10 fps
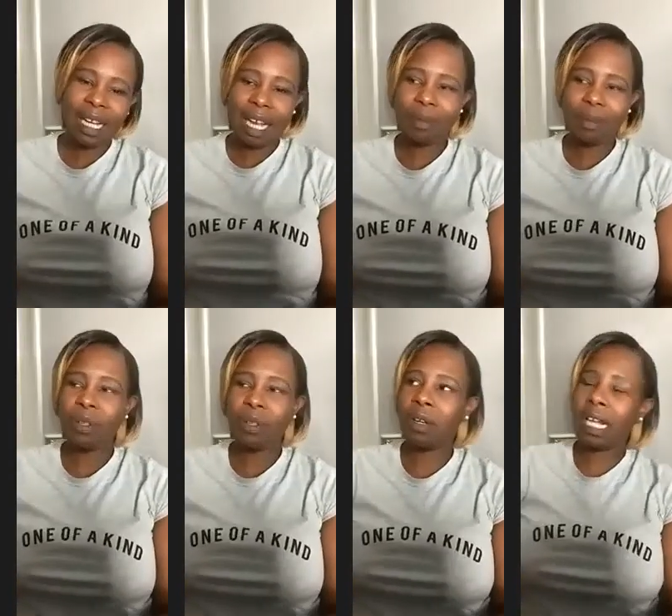
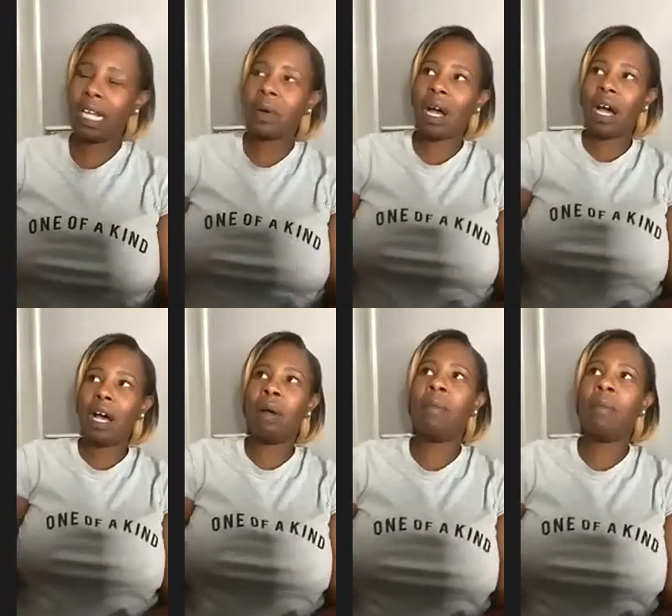Absolutely. But
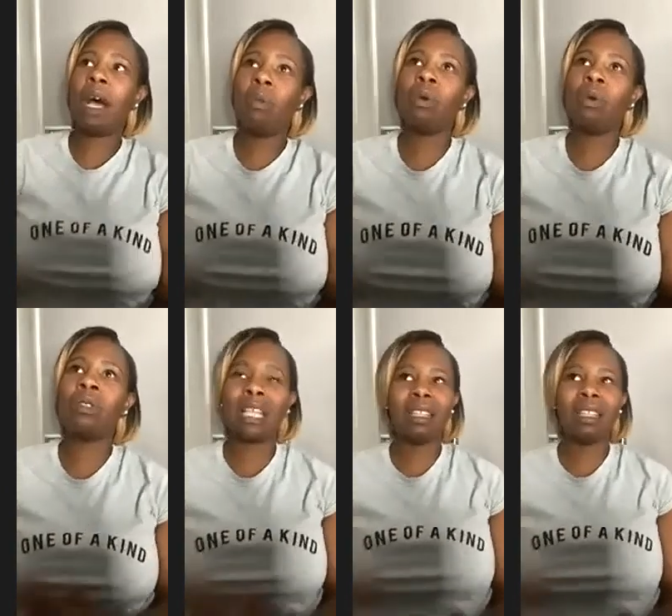I will
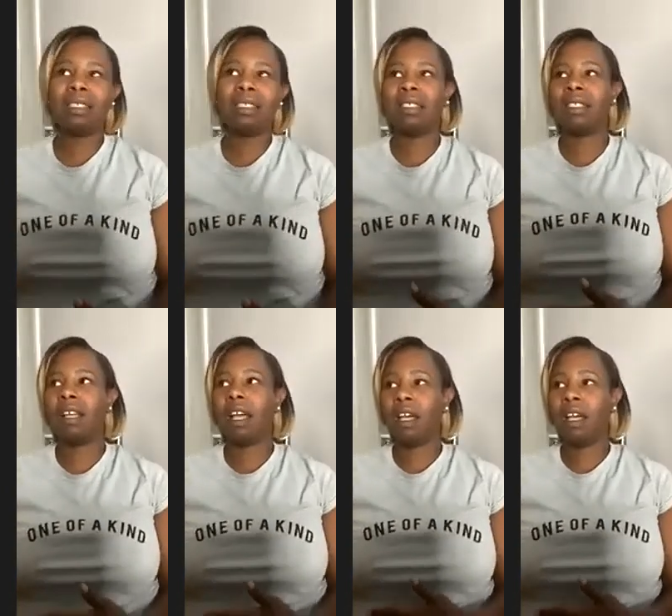say this,
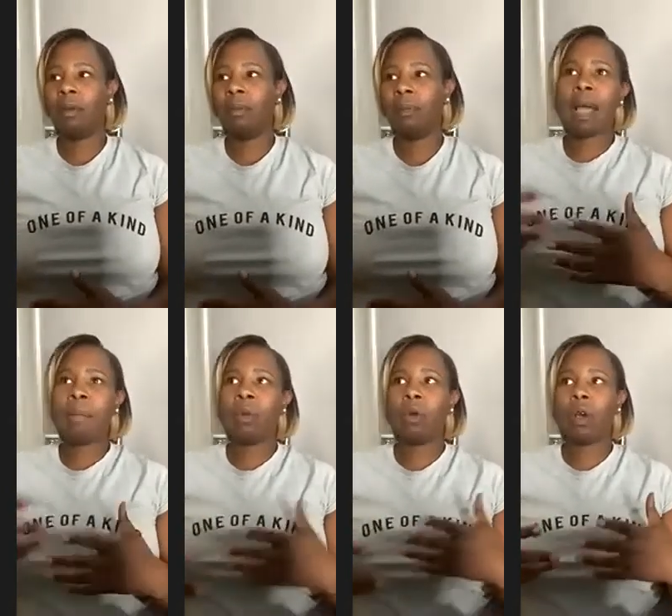
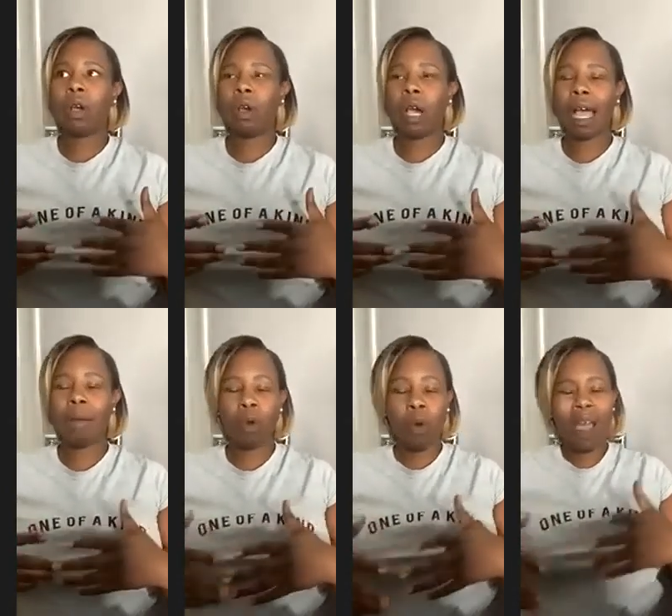because
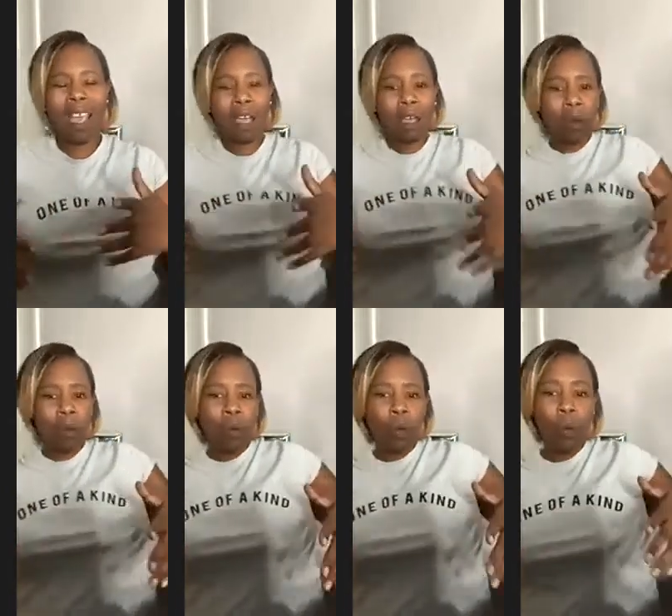I'm
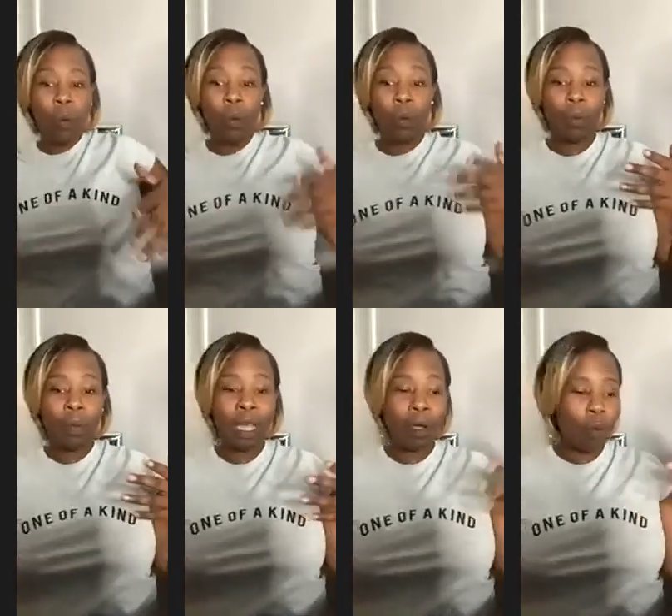quite a
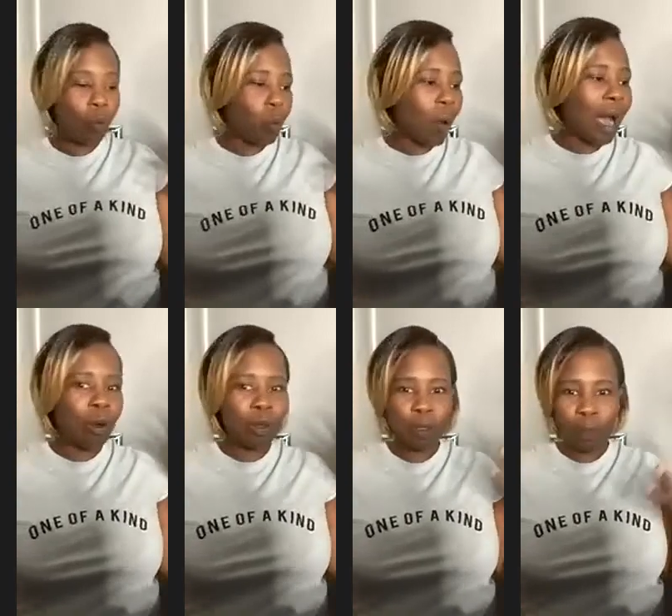
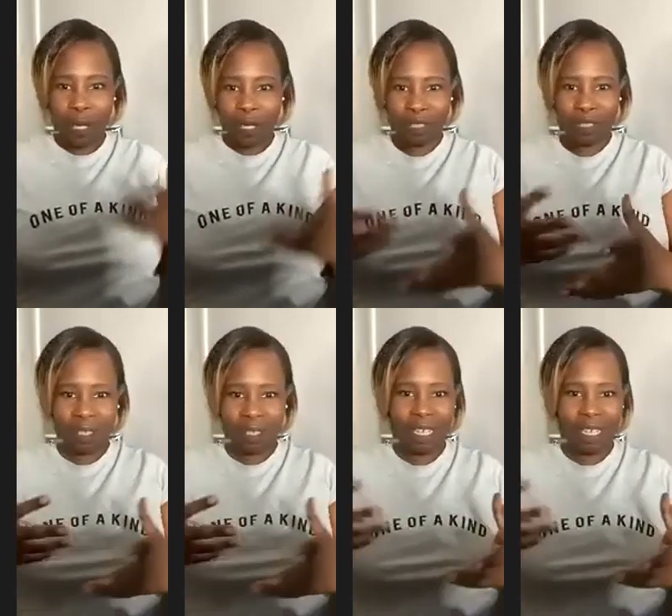wild
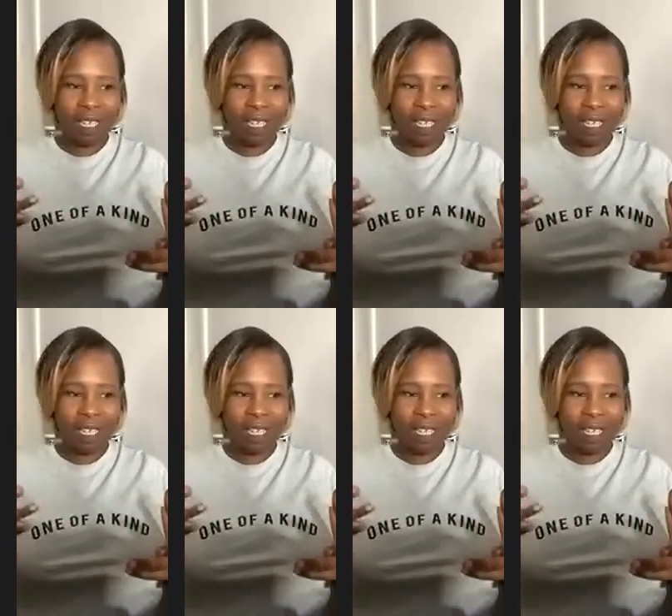person